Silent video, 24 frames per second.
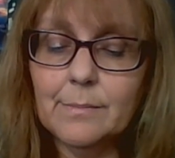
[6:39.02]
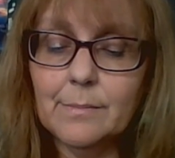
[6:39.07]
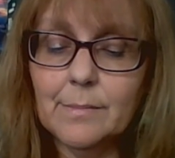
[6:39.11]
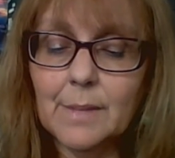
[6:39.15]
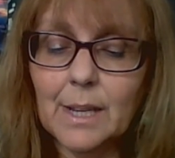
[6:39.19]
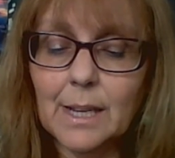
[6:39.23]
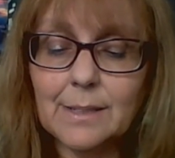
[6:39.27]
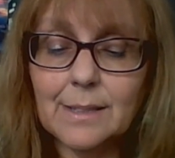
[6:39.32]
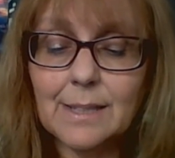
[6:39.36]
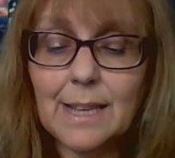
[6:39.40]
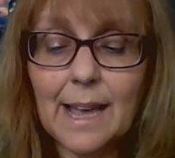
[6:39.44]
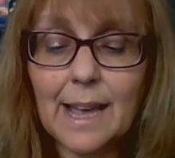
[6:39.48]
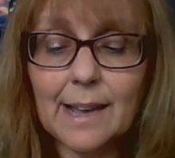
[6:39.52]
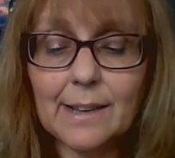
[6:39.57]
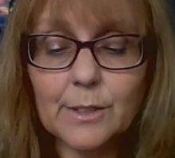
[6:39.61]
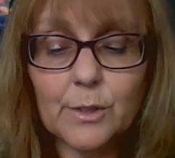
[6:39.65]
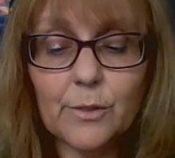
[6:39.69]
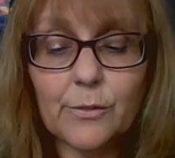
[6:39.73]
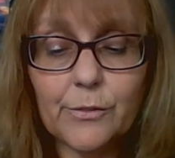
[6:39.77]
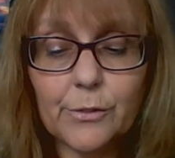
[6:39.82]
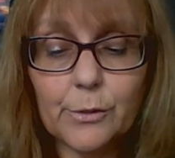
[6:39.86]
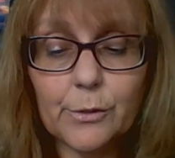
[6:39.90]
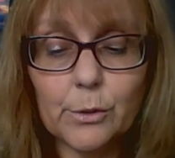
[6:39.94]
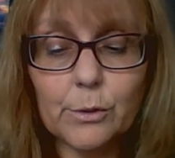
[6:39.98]
sacks
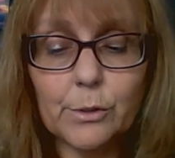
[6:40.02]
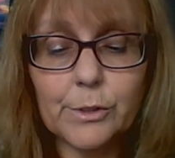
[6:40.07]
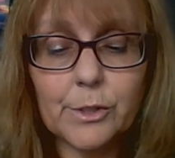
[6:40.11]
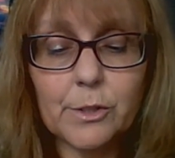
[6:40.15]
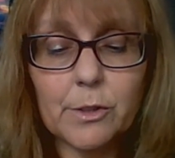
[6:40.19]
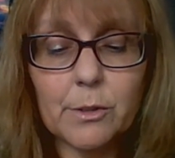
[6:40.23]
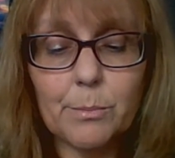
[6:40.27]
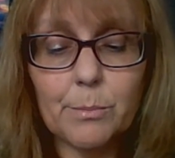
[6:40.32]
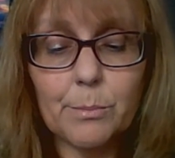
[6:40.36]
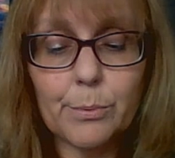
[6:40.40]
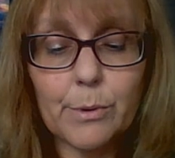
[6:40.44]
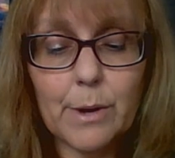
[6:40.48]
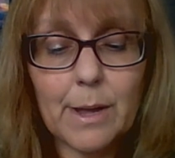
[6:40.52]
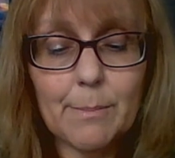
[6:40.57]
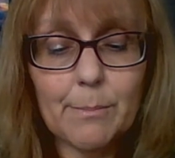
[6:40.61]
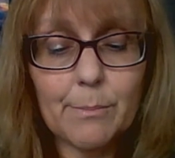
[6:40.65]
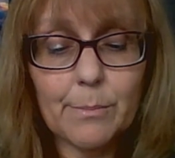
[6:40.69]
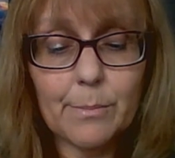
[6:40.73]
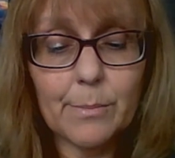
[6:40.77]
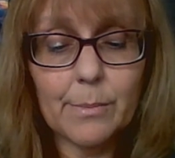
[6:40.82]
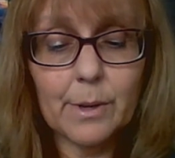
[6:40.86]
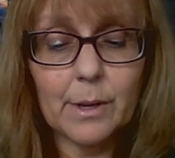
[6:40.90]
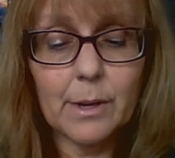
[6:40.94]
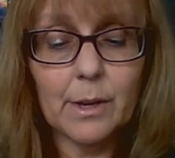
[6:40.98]
full to the
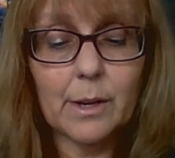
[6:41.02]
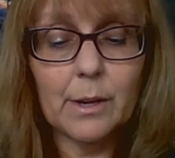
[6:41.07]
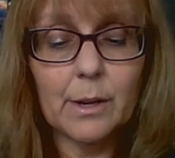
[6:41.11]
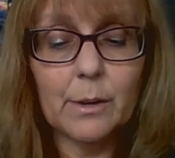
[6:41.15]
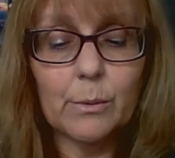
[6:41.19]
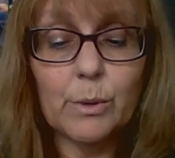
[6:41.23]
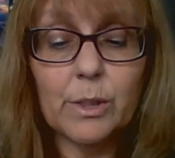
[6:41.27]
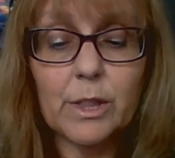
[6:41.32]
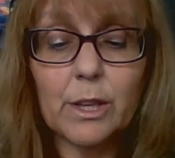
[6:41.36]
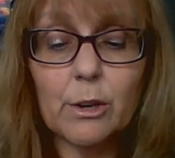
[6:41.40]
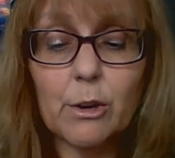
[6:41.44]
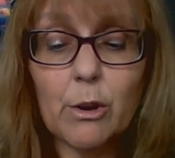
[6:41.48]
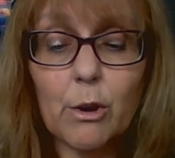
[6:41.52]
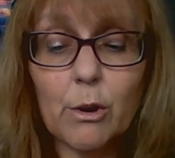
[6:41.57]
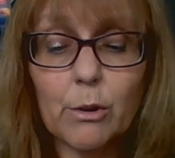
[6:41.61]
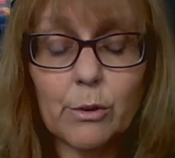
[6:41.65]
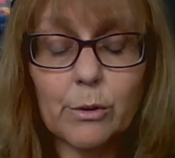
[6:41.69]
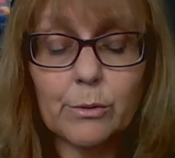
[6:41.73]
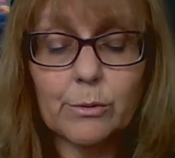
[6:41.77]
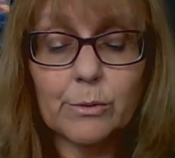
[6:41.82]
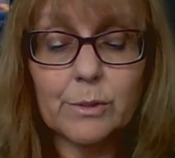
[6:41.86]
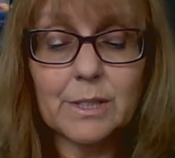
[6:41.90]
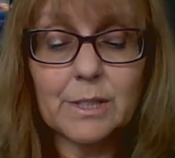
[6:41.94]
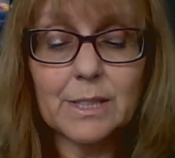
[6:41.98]
brim, with the
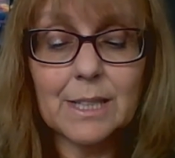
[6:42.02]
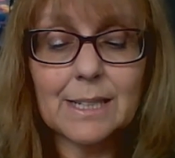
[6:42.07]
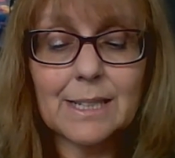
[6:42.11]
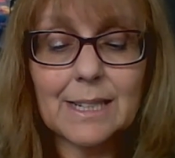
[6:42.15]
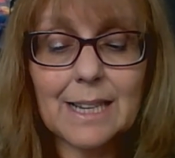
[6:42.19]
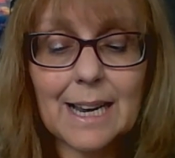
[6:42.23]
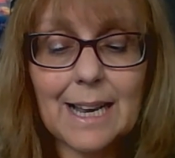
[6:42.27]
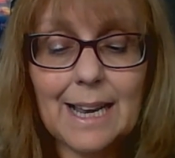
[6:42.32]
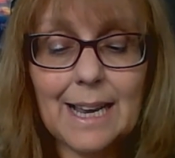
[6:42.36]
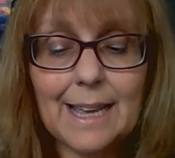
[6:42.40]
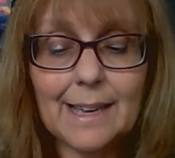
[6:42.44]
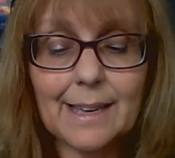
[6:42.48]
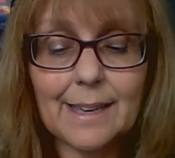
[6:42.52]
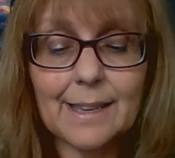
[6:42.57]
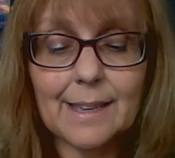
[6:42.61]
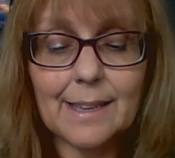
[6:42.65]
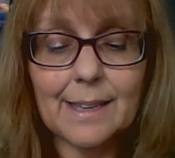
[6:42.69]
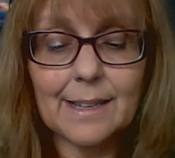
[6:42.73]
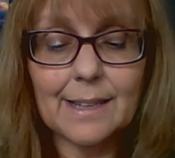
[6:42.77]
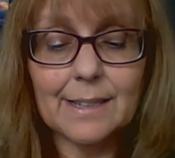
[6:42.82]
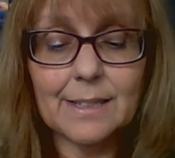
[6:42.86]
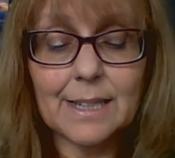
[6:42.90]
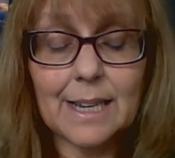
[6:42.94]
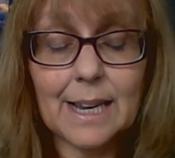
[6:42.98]
cockles that click
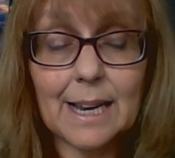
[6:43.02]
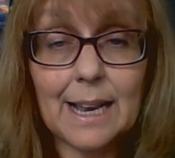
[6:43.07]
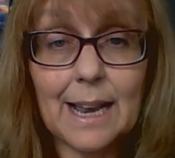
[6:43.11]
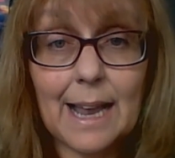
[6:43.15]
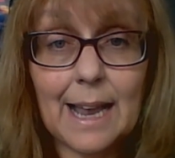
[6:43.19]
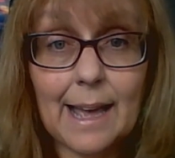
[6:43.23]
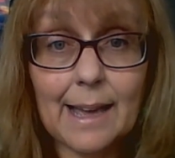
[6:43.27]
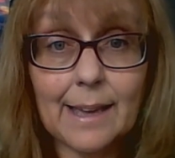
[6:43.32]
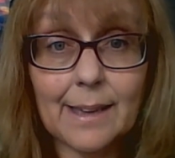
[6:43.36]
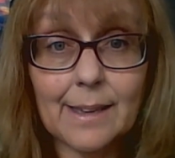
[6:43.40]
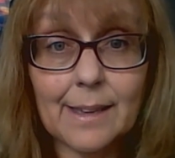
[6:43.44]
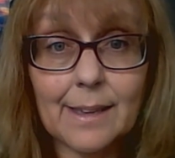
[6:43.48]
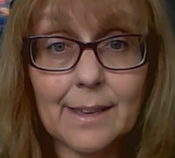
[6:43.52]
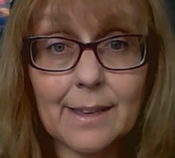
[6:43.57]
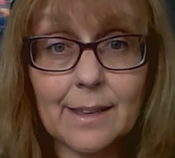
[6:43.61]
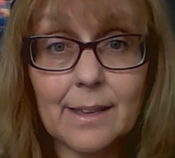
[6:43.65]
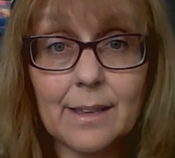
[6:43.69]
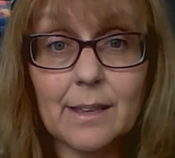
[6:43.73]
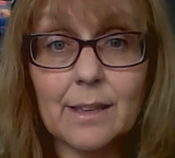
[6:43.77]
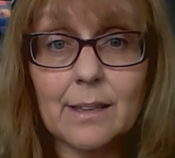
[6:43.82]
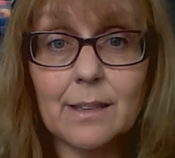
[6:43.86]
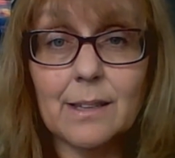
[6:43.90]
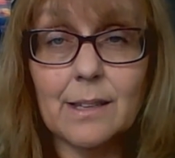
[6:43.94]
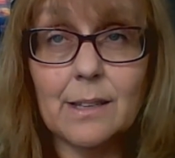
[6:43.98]
and clack
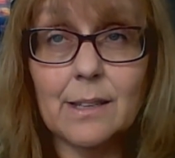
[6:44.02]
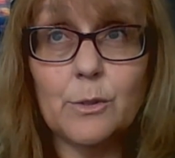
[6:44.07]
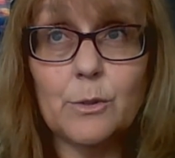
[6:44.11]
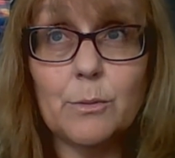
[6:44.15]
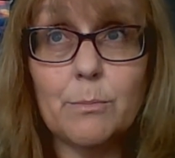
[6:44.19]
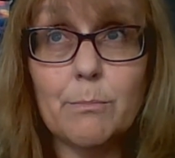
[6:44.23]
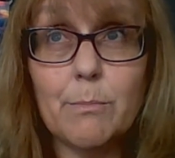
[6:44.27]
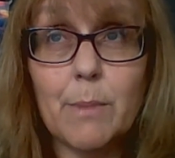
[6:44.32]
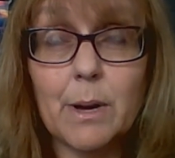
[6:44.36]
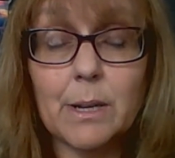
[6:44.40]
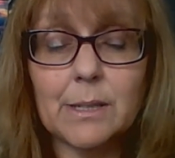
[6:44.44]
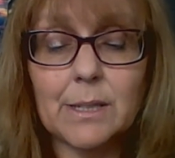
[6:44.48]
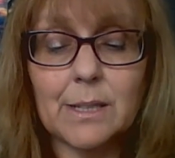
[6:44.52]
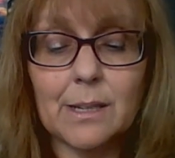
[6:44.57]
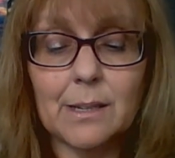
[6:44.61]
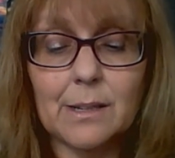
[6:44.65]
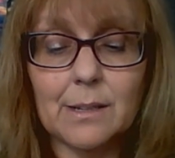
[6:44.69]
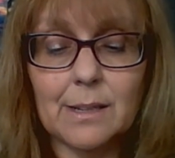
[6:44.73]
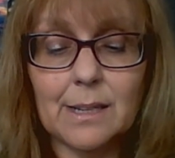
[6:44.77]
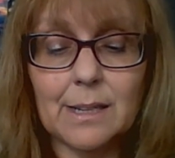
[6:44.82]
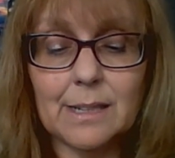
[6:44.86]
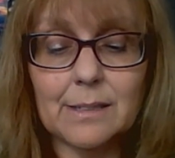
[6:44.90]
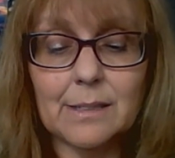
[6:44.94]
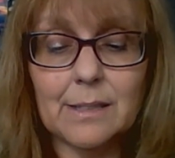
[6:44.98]
and
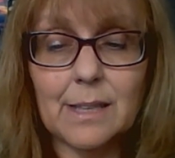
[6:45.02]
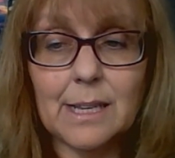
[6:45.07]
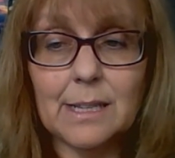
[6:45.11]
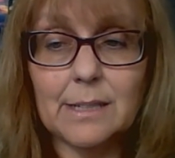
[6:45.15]
mutter as they